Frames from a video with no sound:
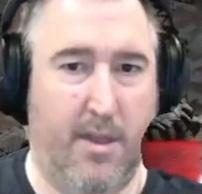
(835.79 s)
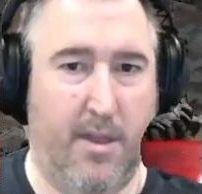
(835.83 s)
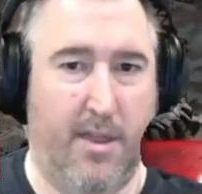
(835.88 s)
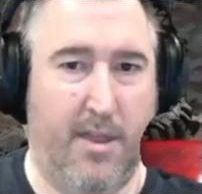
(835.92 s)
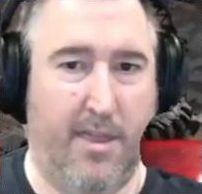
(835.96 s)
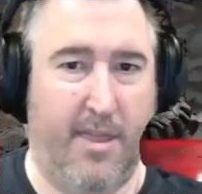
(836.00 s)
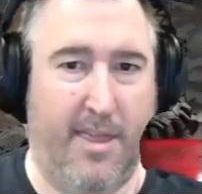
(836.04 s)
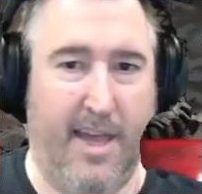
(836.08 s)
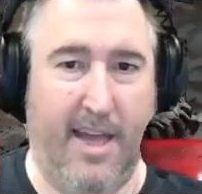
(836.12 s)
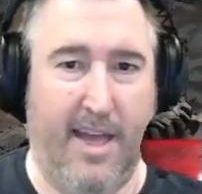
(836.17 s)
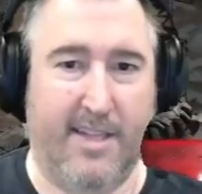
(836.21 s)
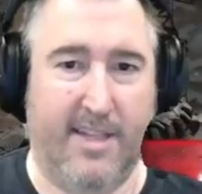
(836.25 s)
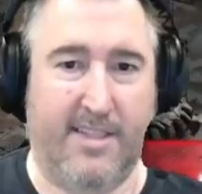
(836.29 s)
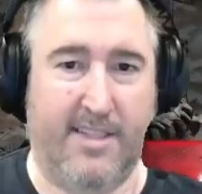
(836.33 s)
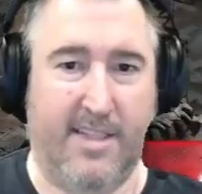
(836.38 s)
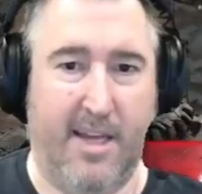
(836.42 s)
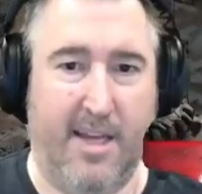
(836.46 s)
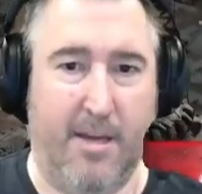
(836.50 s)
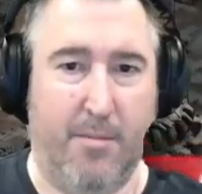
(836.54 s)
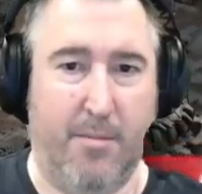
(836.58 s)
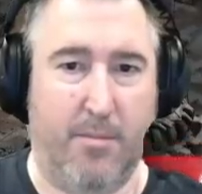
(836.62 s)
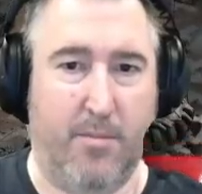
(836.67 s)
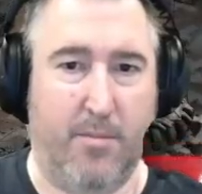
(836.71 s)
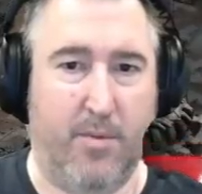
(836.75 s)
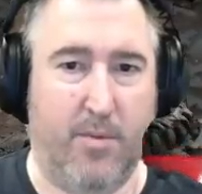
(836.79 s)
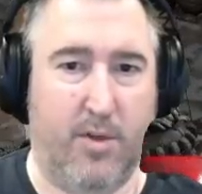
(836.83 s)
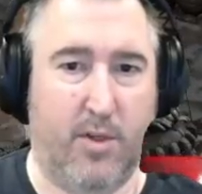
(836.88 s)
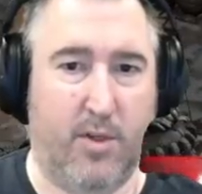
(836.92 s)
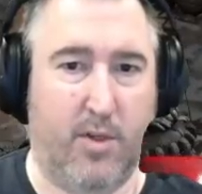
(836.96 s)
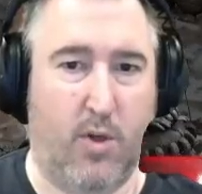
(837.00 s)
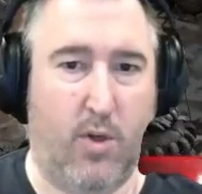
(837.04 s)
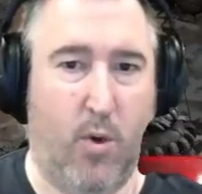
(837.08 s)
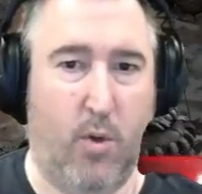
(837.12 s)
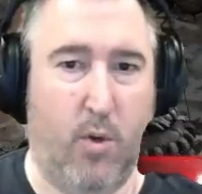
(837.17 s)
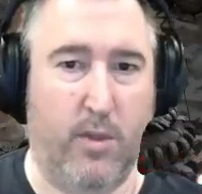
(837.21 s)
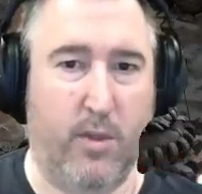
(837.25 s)
That
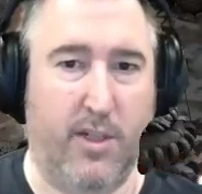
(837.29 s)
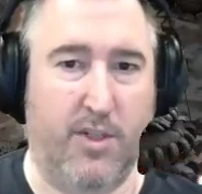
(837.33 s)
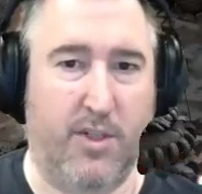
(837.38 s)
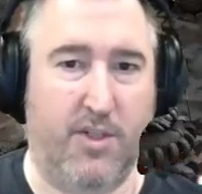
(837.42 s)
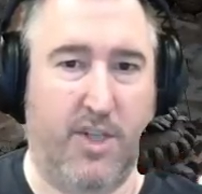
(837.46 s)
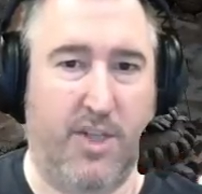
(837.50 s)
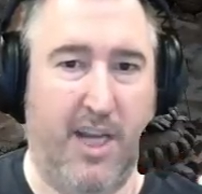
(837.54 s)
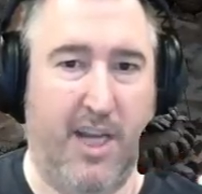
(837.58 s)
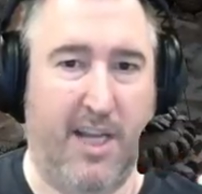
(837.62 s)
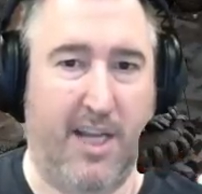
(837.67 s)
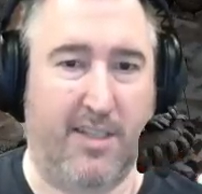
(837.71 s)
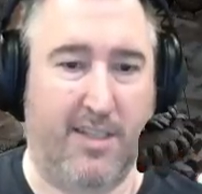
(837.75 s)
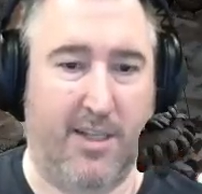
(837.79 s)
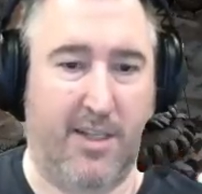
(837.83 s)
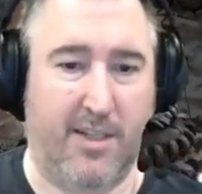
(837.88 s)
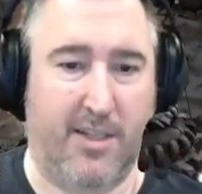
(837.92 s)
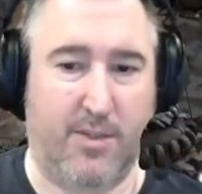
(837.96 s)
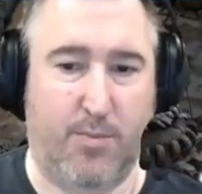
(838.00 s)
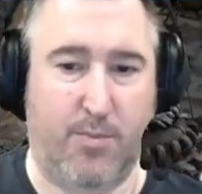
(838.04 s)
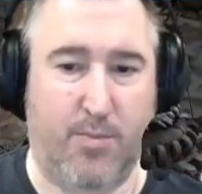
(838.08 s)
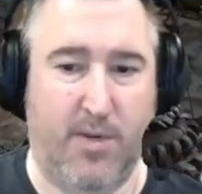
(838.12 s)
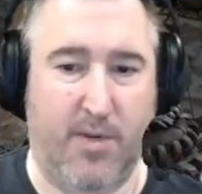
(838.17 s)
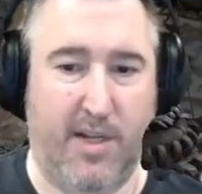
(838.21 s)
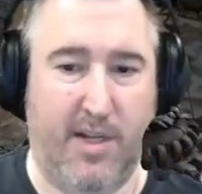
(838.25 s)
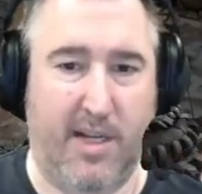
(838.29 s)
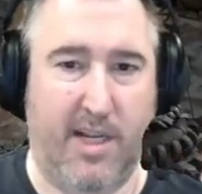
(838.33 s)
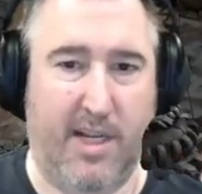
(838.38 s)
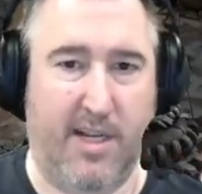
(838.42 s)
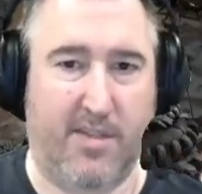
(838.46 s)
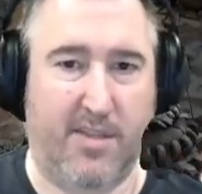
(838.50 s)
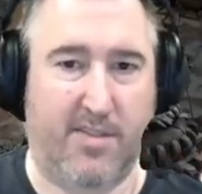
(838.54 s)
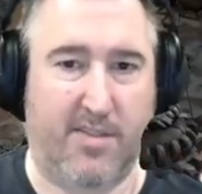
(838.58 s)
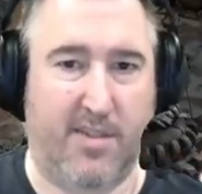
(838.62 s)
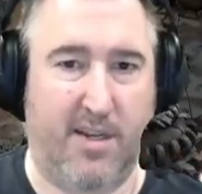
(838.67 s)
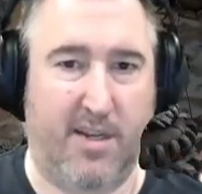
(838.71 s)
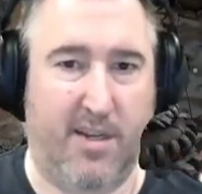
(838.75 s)
Cold Enchanted is pretty
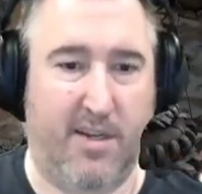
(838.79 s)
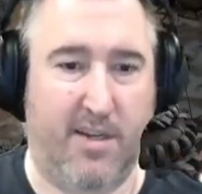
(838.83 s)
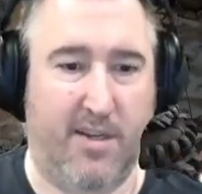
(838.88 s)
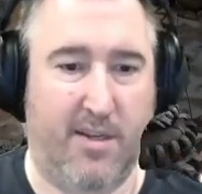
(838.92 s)
nasty.